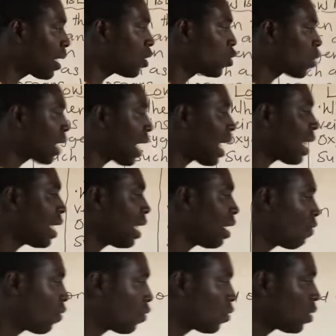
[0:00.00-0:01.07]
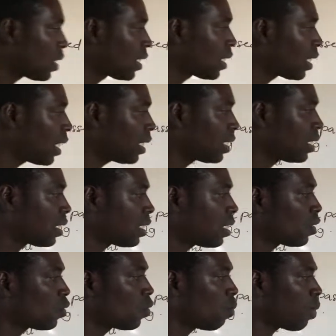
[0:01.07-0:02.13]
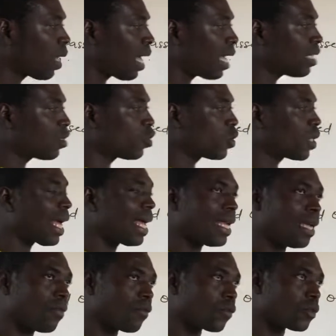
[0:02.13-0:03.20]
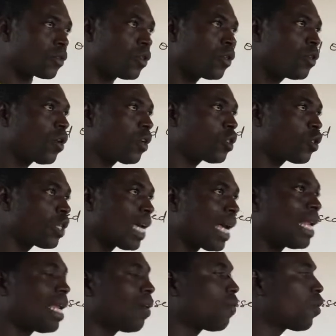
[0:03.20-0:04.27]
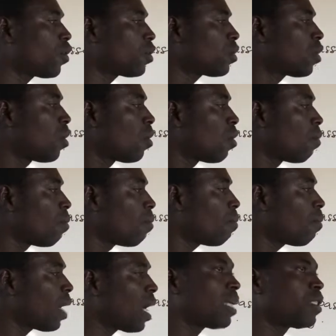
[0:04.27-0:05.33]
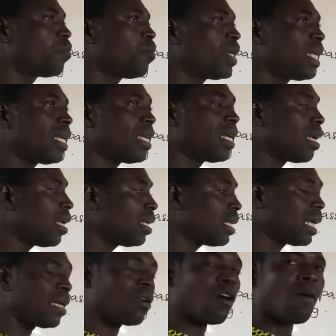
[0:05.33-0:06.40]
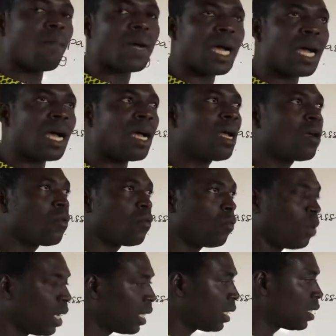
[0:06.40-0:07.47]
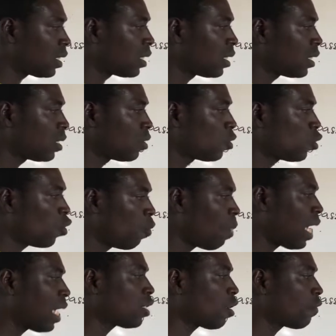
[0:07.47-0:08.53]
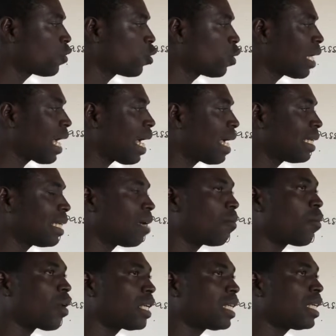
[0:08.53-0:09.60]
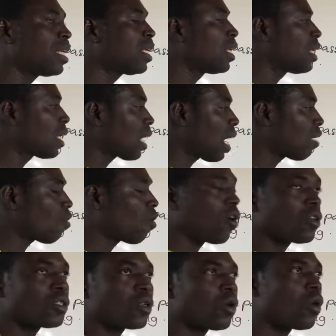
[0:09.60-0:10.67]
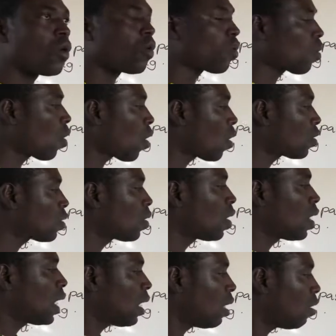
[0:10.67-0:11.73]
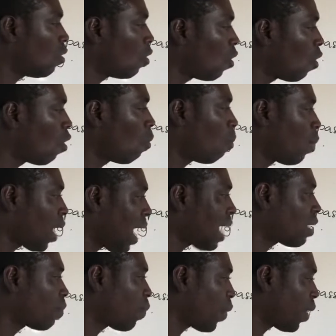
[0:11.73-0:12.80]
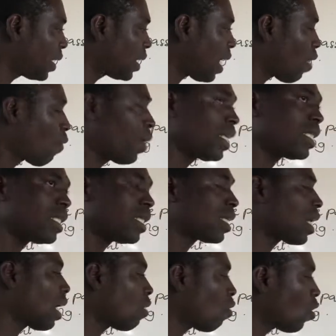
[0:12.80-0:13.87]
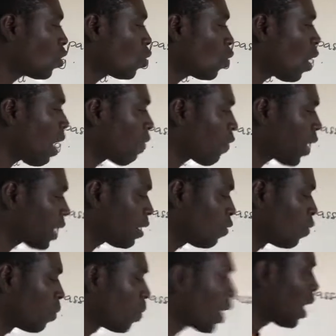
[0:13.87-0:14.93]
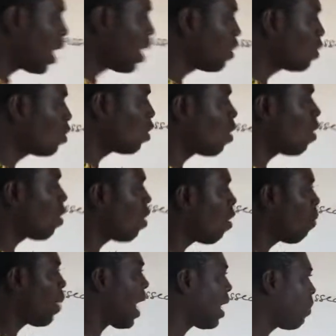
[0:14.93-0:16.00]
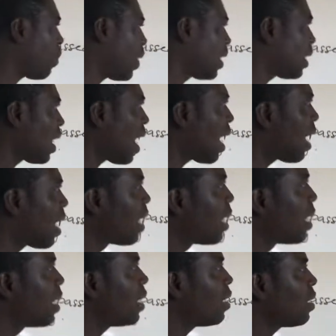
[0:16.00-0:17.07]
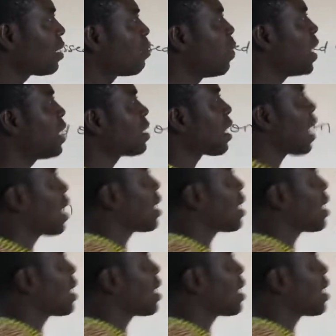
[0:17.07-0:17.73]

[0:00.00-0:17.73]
sugar levels. Changes to blood sugar levels. Your sugar levels must be in the normal range. Too much of sugar in the body can also cause low blood pressure, which can also affect you. And you know, low blood pressure, it means that